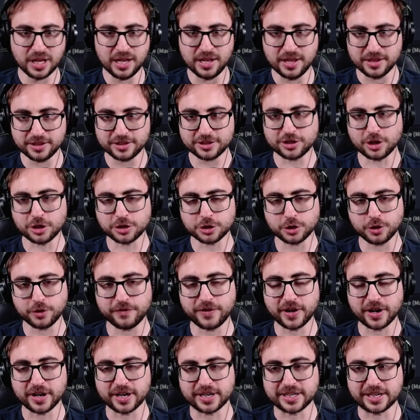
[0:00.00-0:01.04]
This is also a
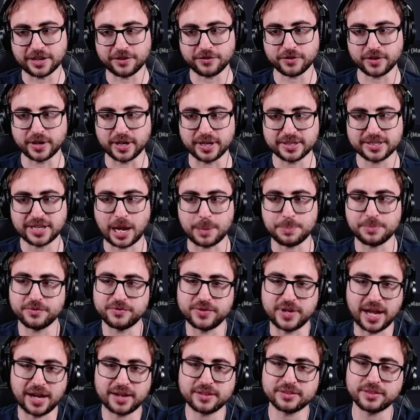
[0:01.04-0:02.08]
very different type of
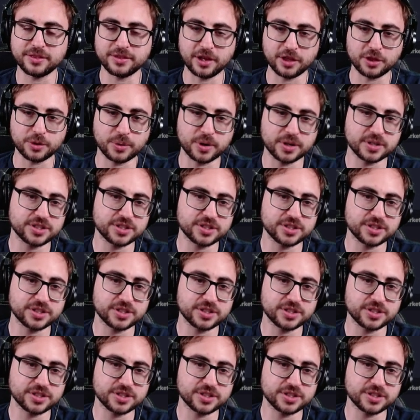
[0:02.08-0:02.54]
deck than the other ones.